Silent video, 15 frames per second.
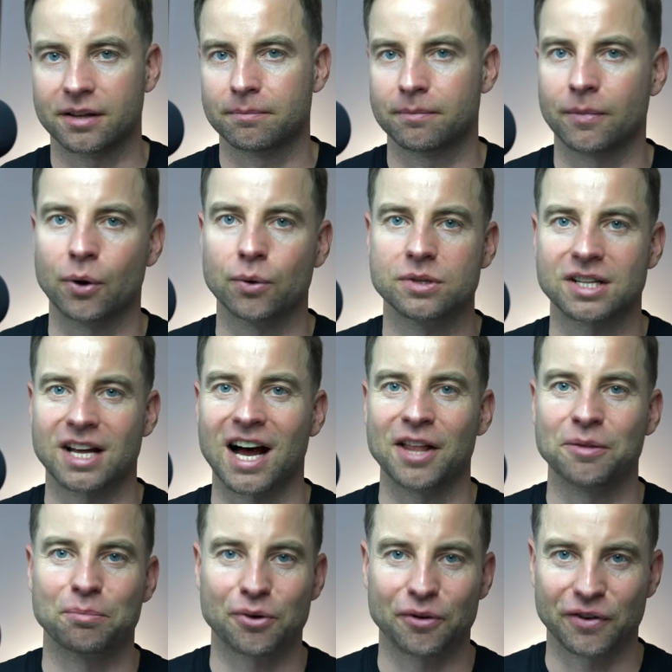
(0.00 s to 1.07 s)
most
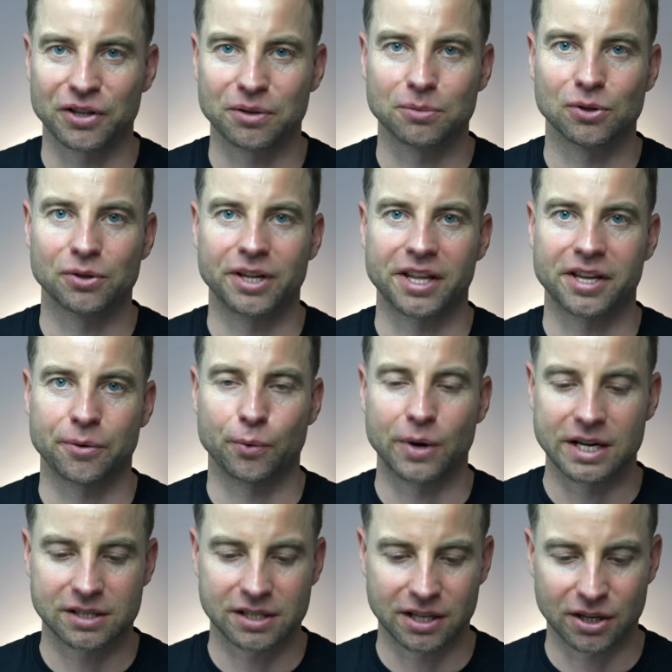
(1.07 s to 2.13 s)
unprofitable that are
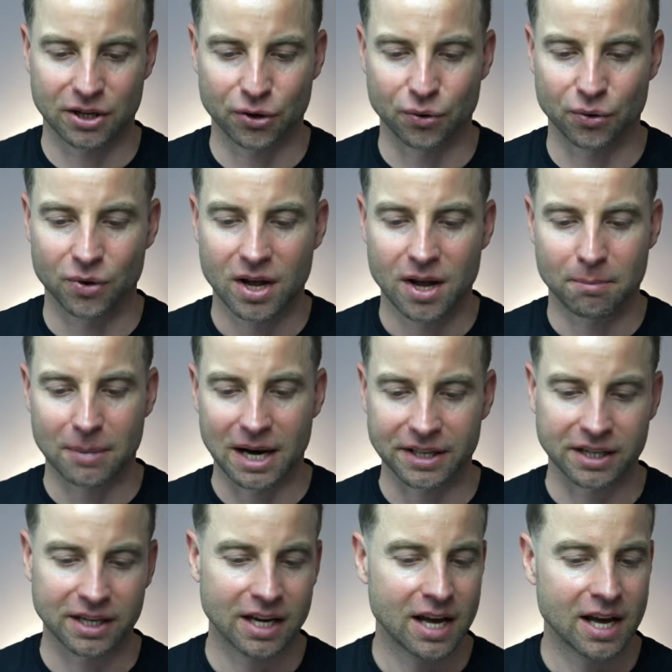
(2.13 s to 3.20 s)
wasting you
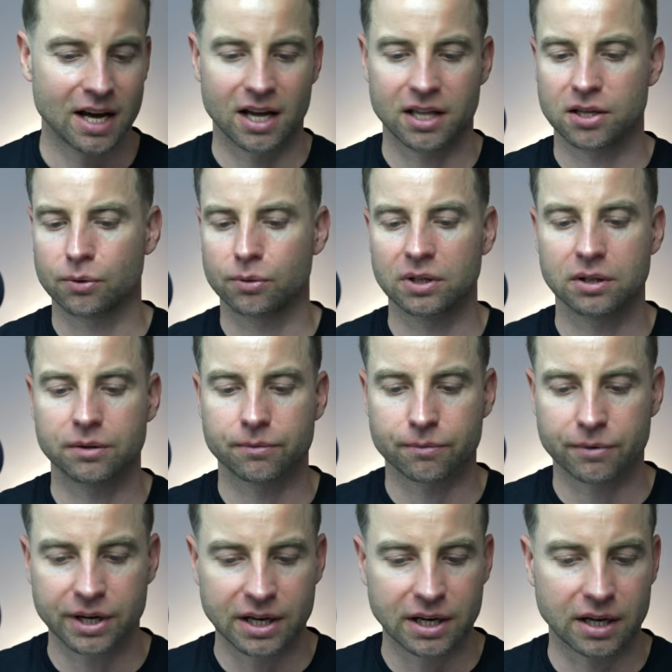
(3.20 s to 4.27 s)
money. And you will
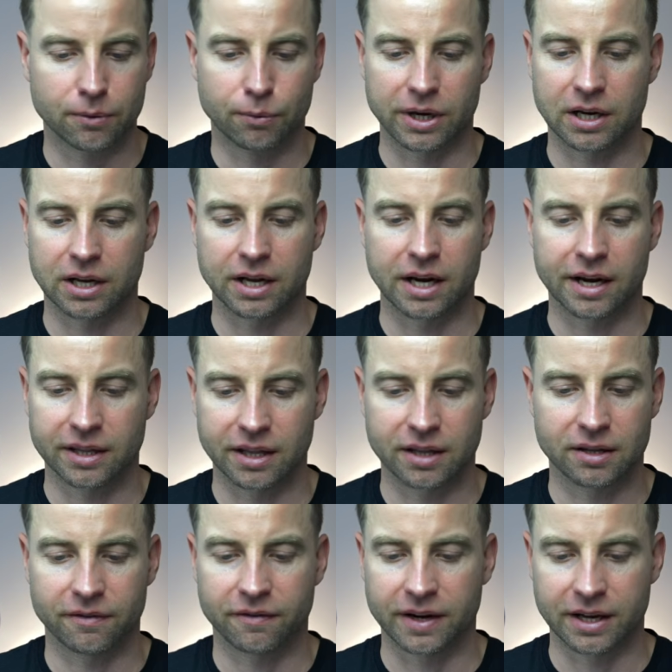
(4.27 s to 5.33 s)
really quickly
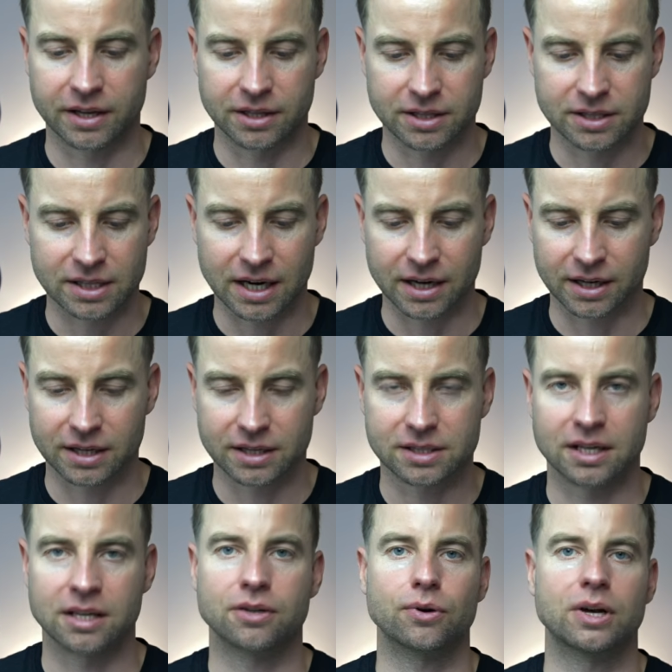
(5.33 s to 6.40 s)
identify these
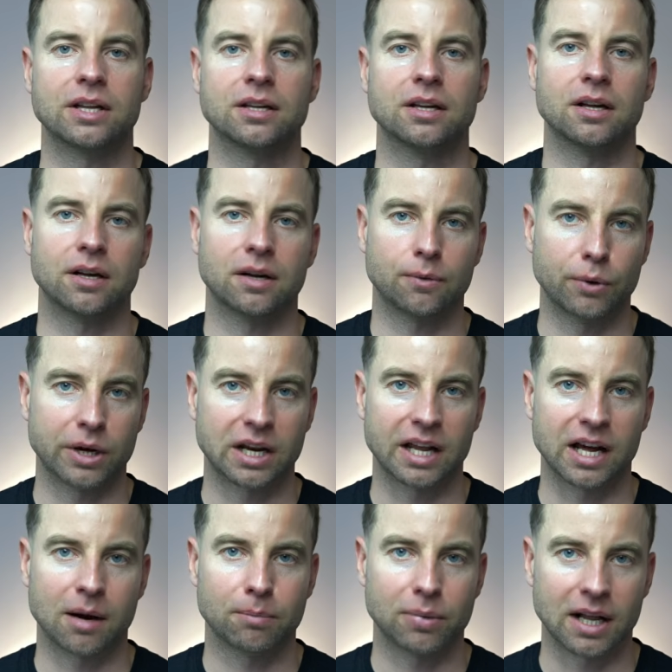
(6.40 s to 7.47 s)
targets and you can
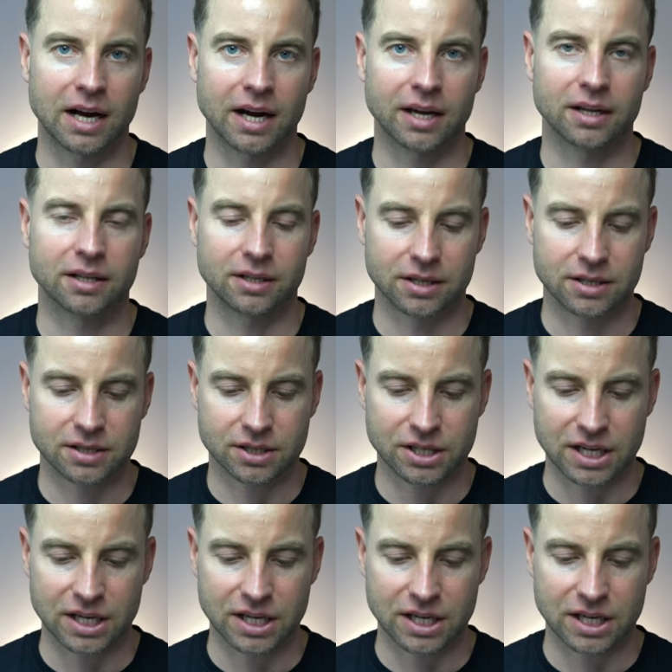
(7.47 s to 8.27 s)
quickly apply these